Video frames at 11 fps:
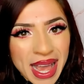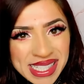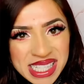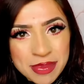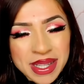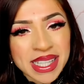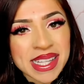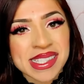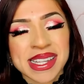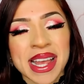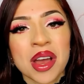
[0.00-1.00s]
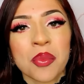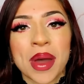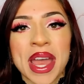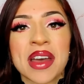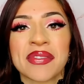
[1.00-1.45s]
I typically stay
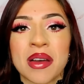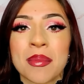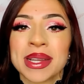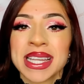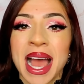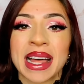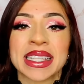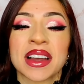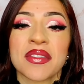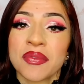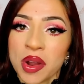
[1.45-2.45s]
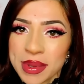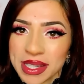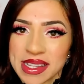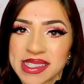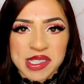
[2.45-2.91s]
away from metallic
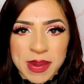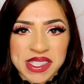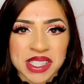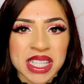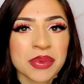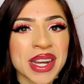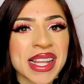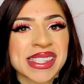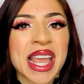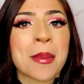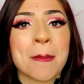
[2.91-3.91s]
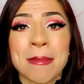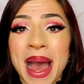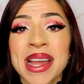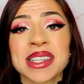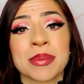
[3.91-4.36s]
formulas, especially when it's a
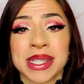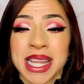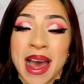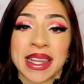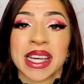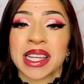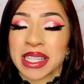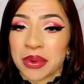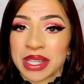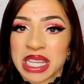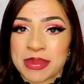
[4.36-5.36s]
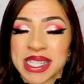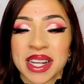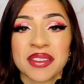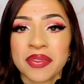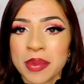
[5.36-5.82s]
matte metallic liquid
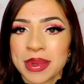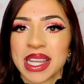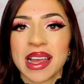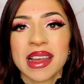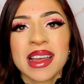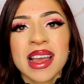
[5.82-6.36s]
lipstick formula.